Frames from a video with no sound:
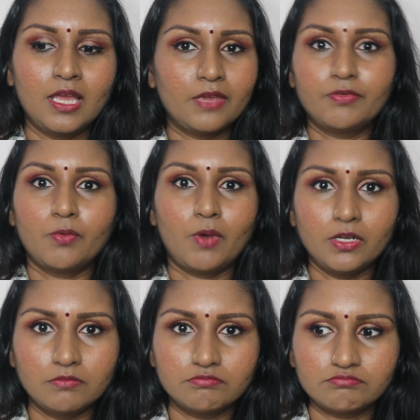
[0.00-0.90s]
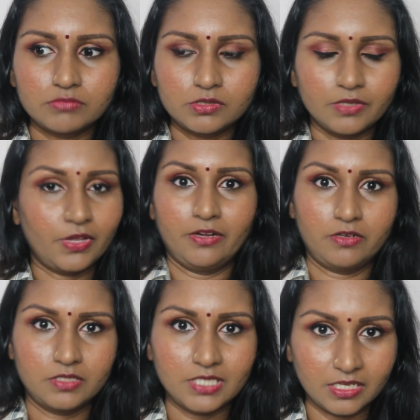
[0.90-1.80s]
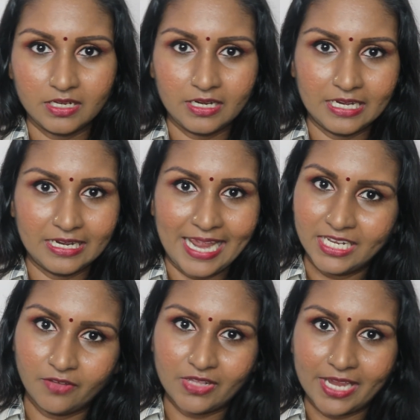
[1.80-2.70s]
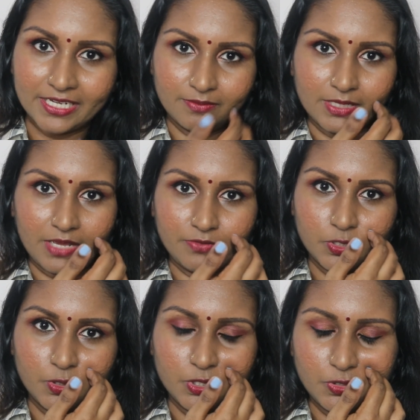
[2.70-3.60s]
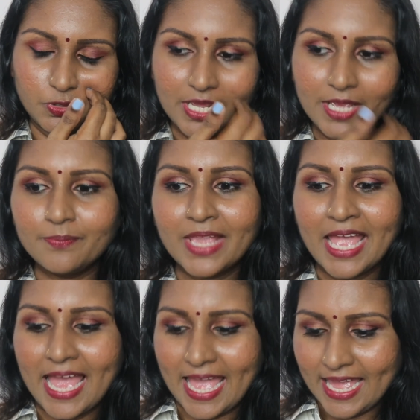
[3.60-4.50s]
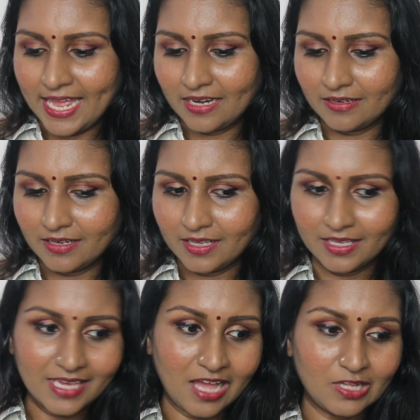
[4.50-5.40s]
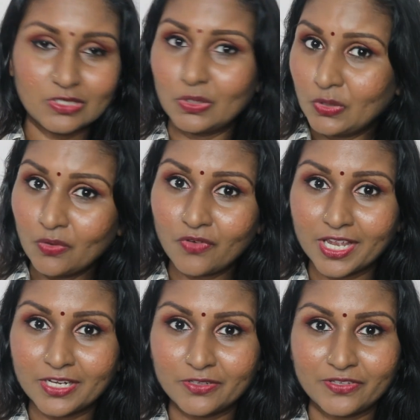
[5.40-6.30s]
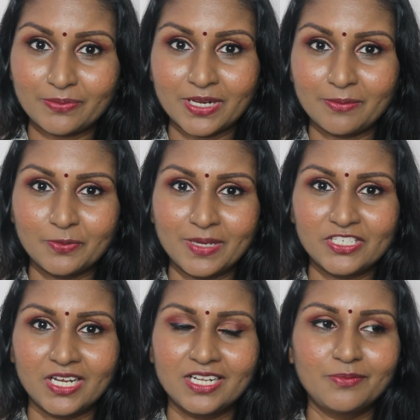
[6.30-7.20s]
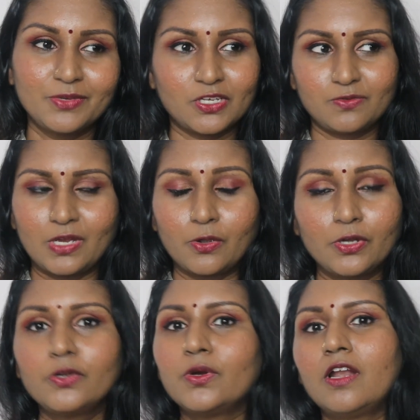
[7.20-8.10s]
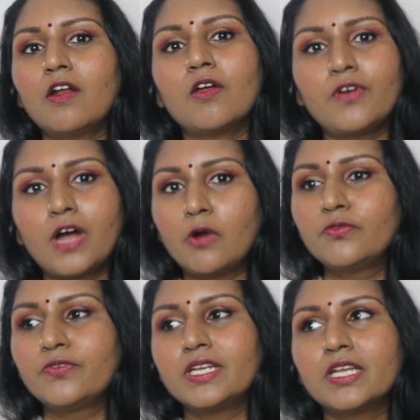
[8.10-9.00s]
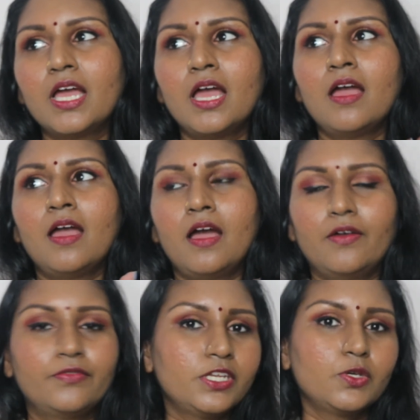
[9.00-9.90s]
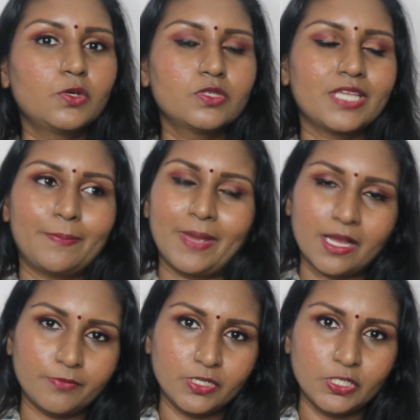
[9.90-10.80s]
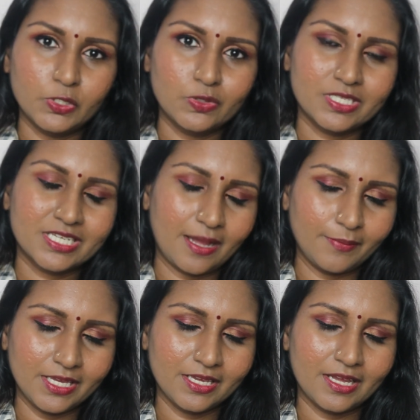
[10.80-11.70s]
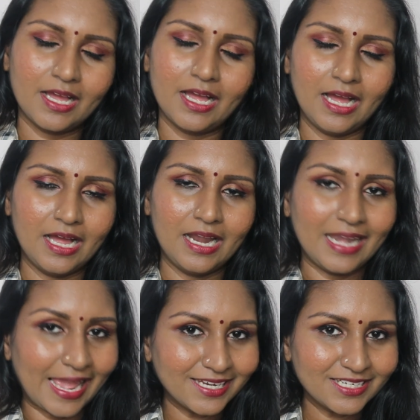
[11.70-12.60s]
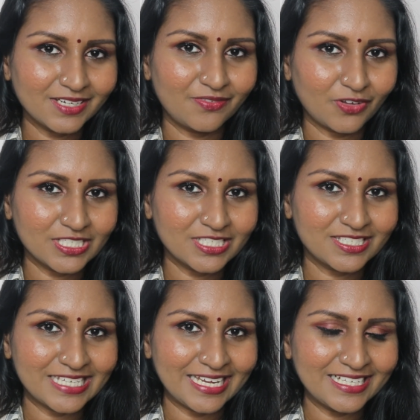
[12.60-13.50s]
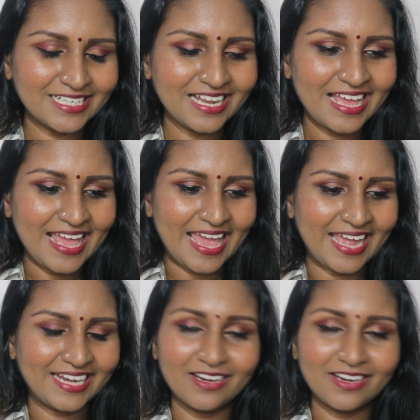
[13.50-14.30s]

if you want if you're interested in any of the items that I've showed you today and yeah so don't forget to subscribe to my channel because we are going to do a lot of outfit uh, videos and makeup videos coming uh, lined for this channel and